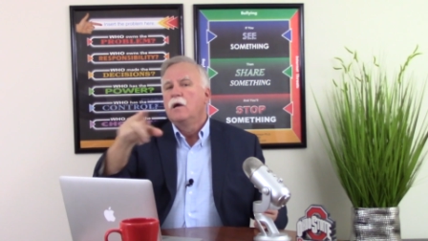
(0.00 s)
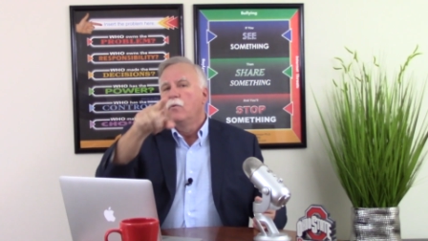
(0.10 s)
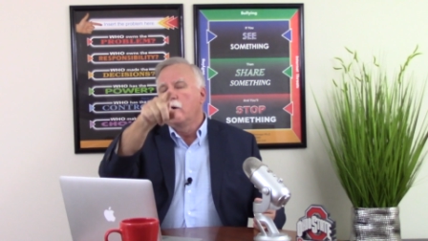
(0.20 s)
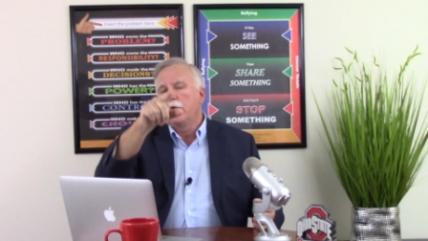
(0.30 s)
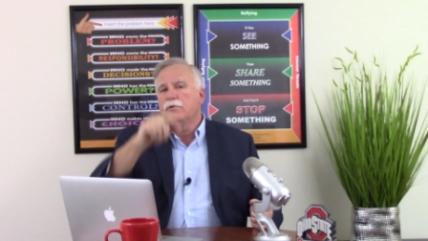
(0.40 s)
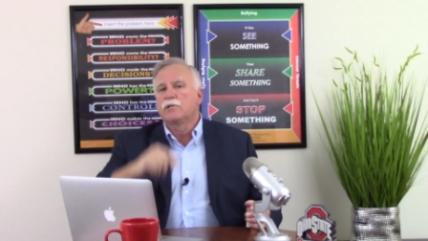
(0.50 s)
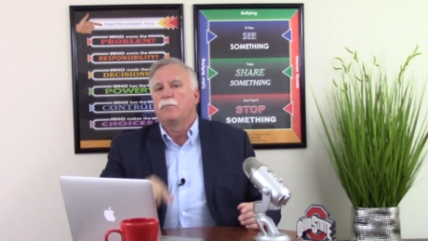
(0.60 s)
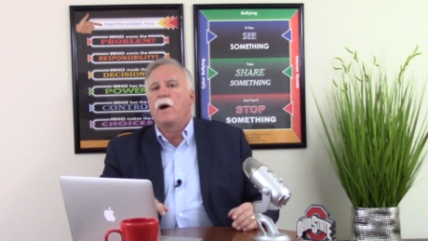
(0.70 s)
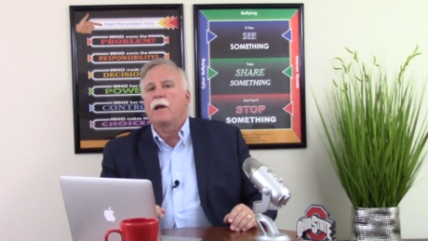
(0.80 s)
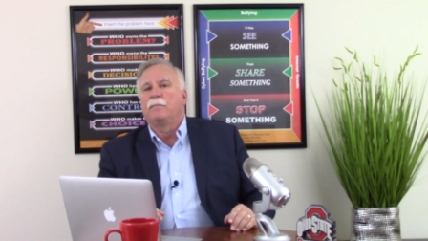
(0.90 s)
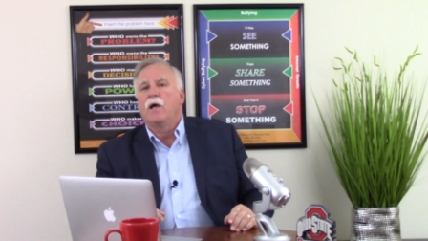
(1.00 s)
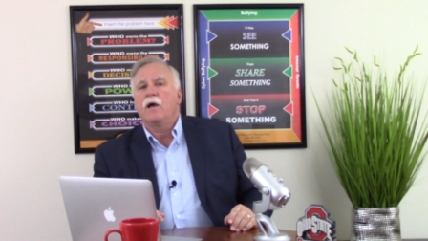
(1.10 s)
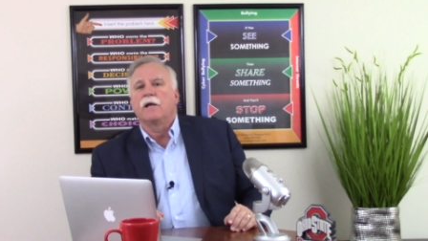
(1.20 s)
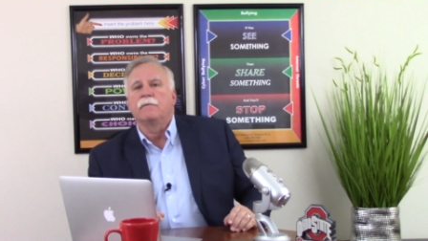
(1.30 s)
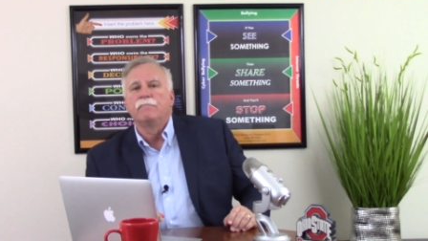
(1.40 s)
Well, here's the bottom
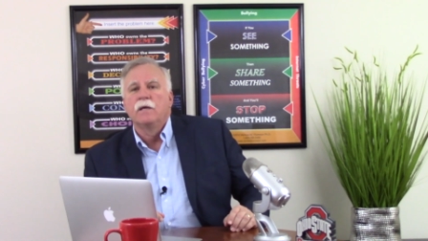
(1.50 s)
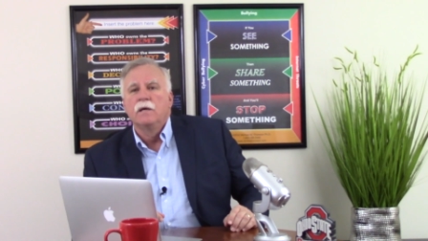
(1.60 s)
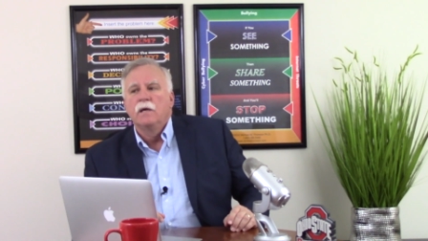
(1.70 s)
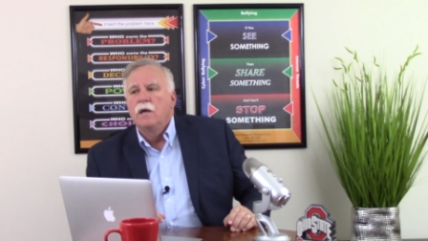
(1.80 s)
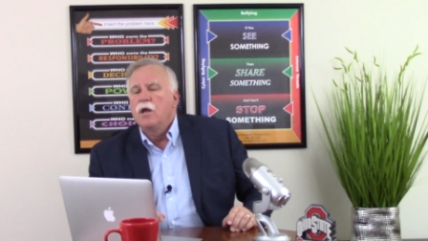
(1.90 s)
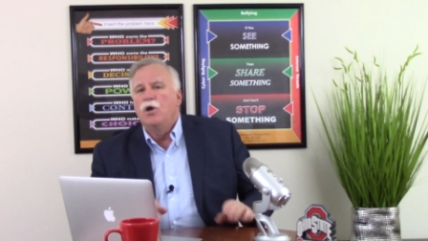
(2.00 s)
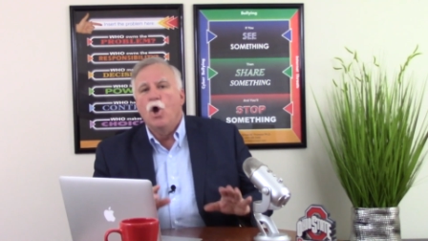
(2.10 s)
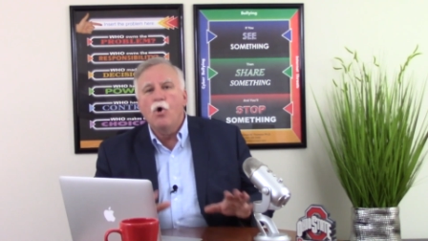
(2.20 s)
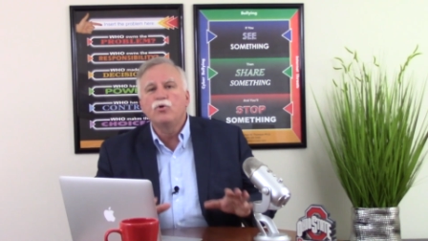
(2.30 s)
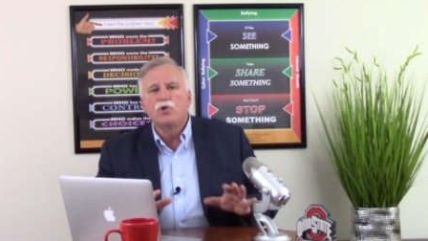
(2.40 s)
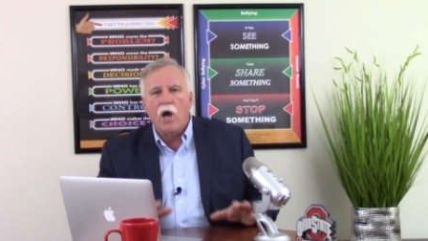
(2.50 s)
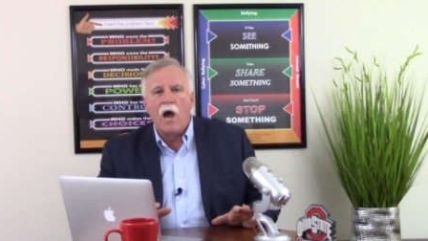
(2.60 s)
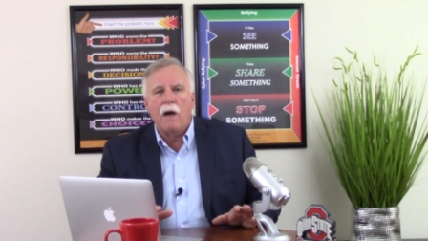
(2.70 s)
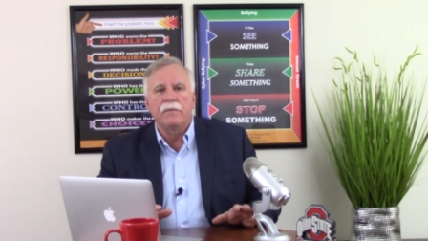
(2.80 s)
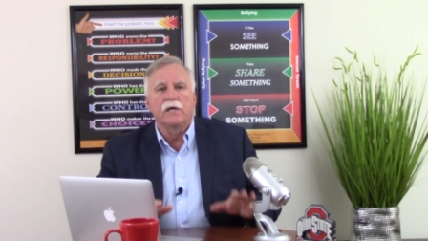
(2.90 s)
line. No
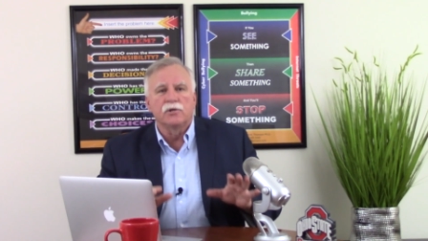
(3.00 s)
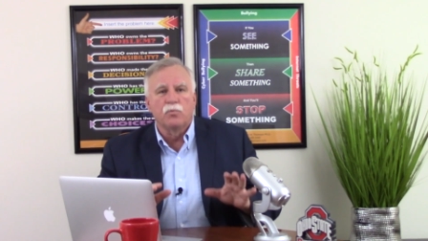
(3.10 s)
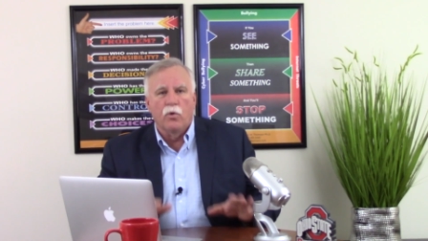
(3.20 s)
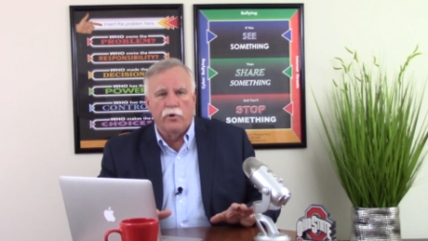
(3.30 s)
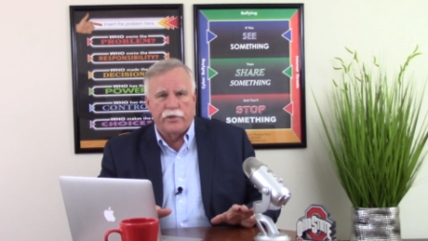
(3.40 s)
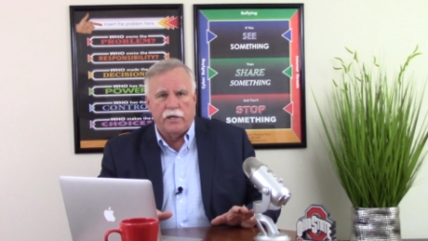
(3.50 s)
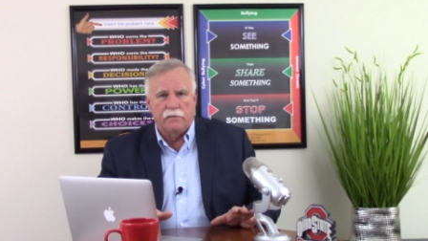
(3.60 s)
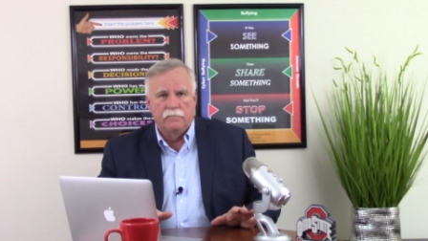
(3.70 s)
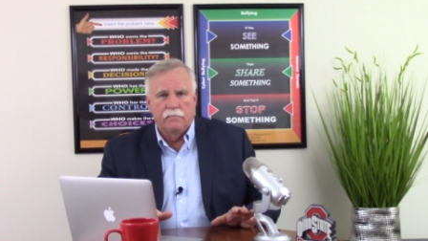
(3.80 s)
job is worth it